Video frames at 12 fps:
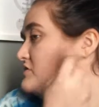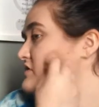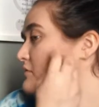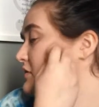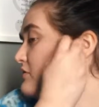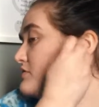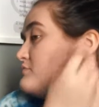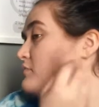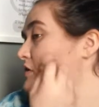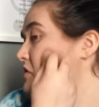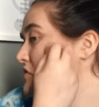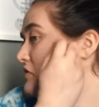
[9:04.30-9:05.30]
somebody was
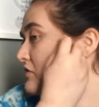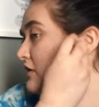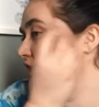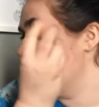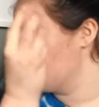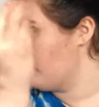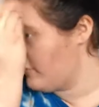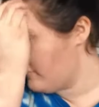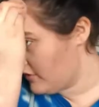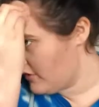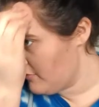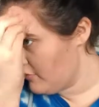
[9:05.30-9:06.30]
put in their life
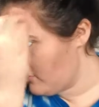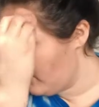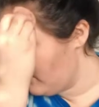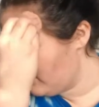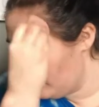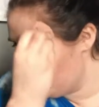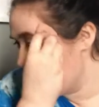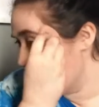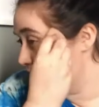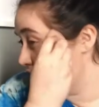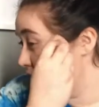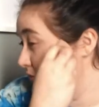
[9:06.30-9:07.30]
for an important whatever,
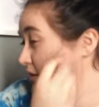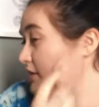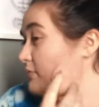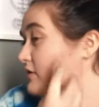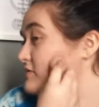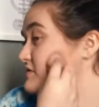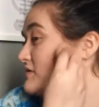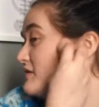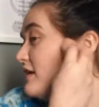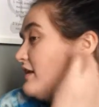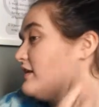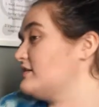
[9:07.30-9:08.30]
but for me,
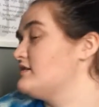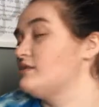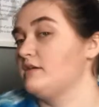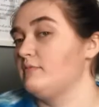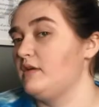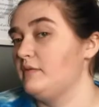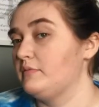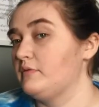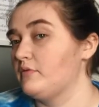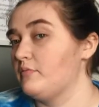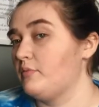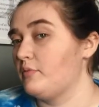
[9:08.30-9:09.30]
personally, I like to think
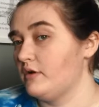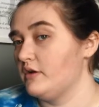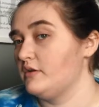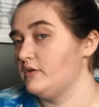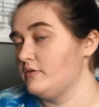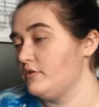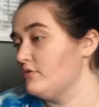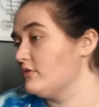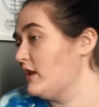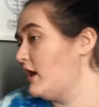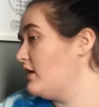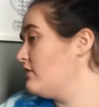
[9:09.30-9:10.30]
people were put in
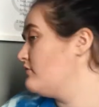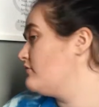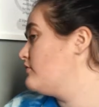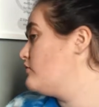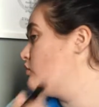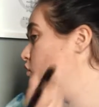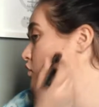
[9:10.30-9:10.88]
your life